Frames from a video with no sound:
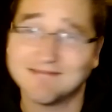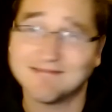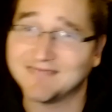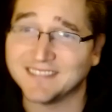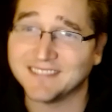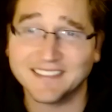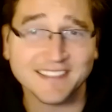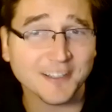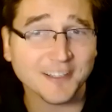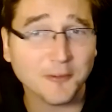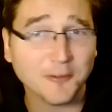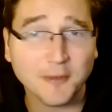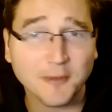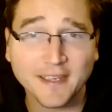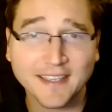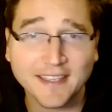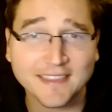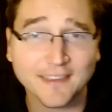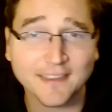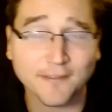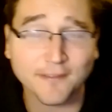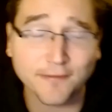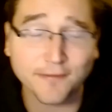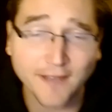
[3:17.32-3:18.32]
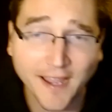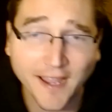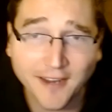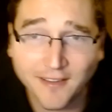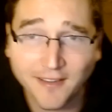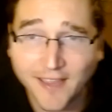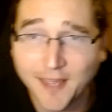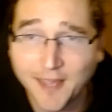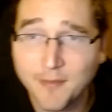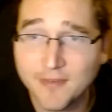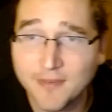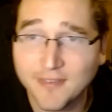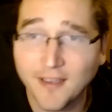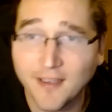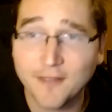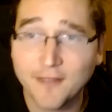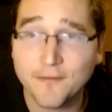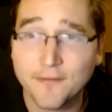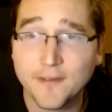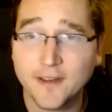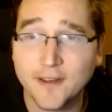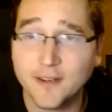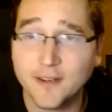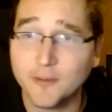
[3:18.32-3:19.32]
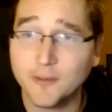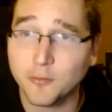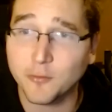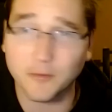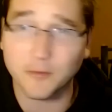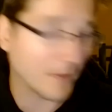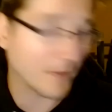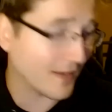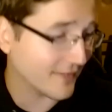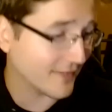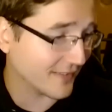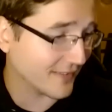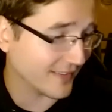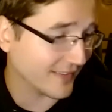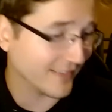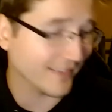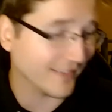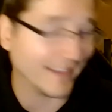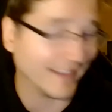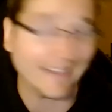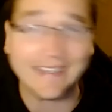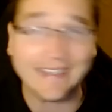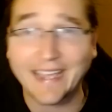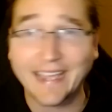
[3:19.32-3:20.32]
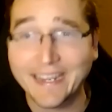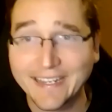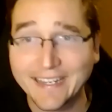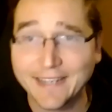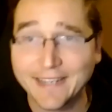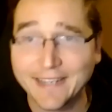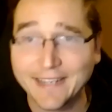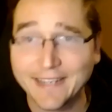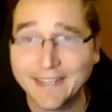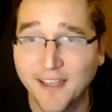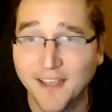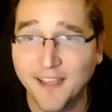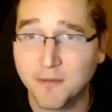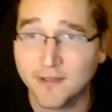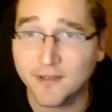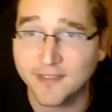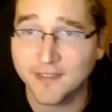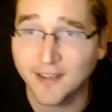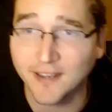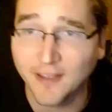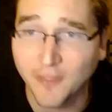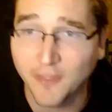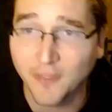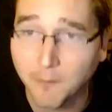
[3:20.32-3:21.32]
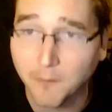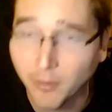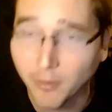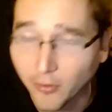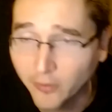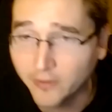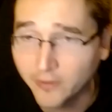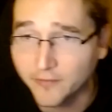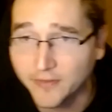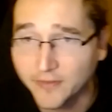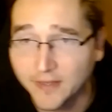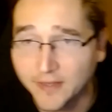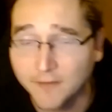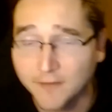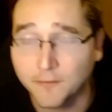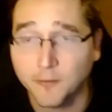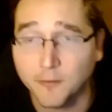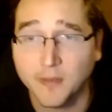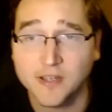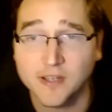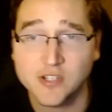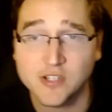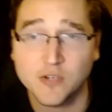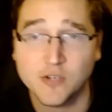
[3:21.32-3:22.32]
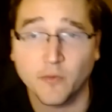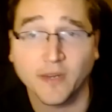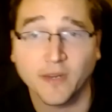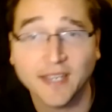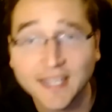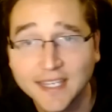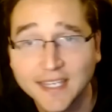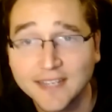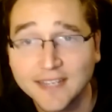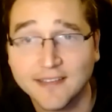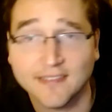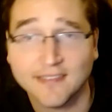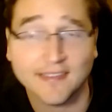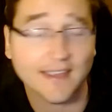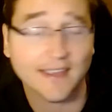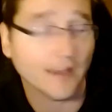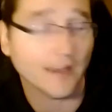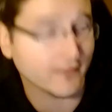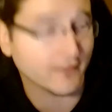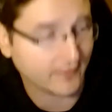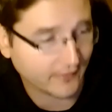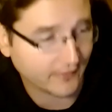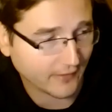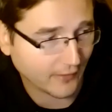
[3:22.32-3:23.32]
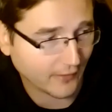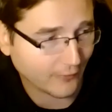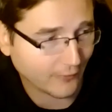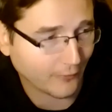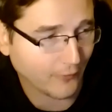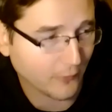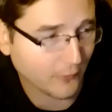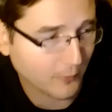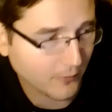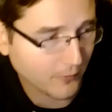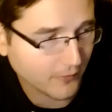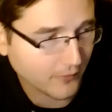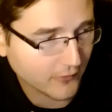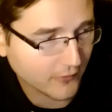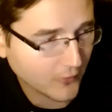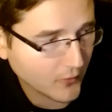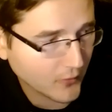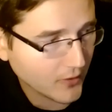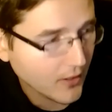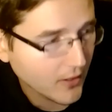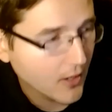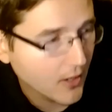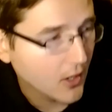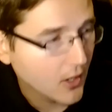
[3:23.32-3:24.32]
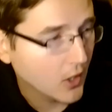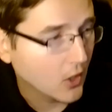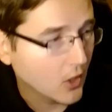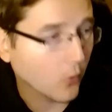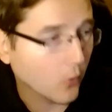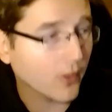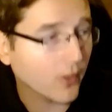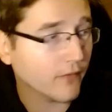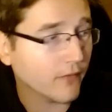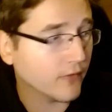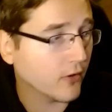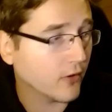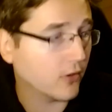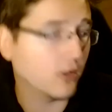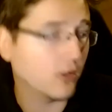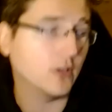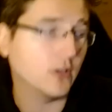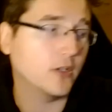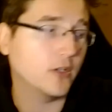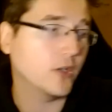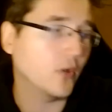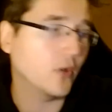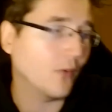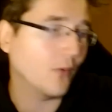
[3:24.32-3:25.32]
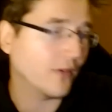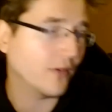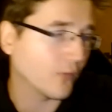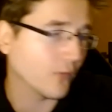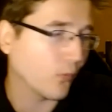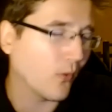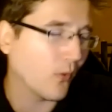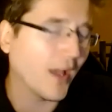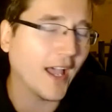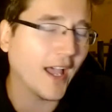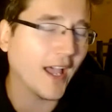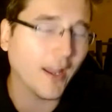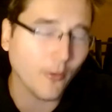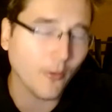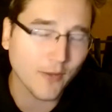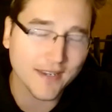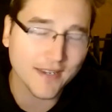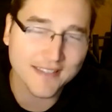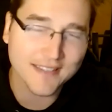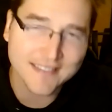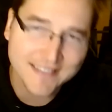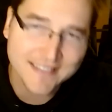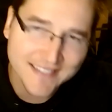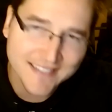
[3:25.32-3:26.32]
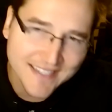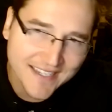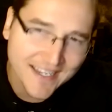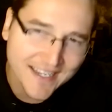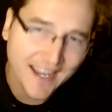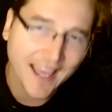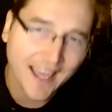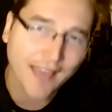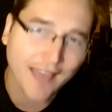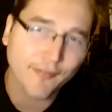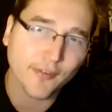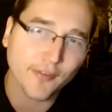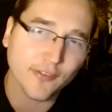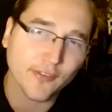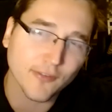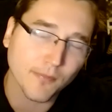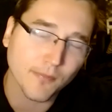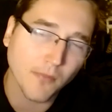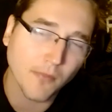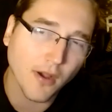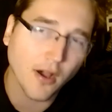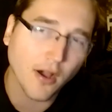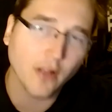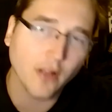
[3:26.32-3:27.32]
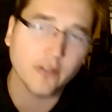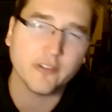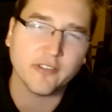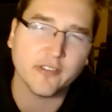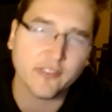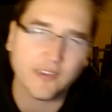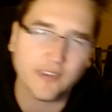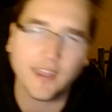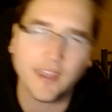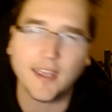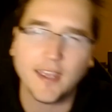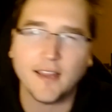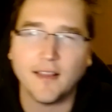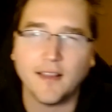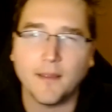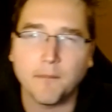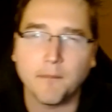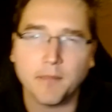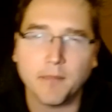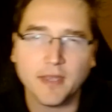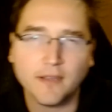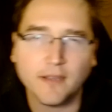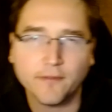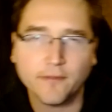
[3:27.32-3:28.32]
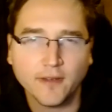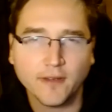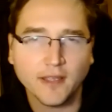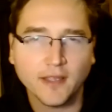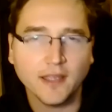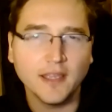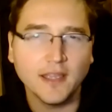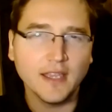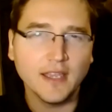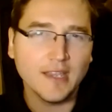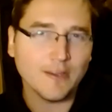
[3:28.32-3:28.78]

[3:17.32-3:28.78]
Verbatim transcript: until we get the final Amazon figures, which basically is like 95% of the bulk of the information we need to see how successful this movie is doing, we have no clue, which is why we did have a smaller scale on Bigfoot.